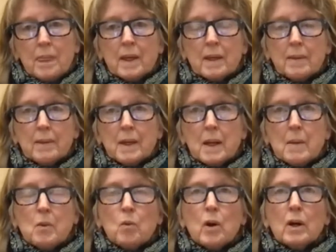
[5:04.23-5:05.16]
thing that
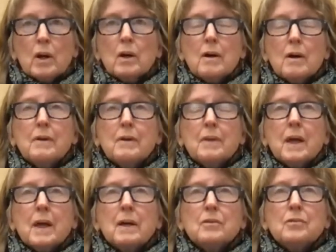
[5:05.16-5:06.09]
I'm aware of, and
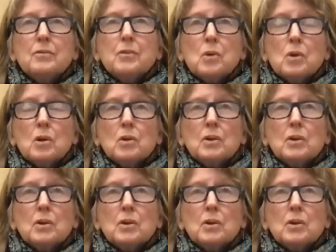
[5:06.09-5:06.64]
that for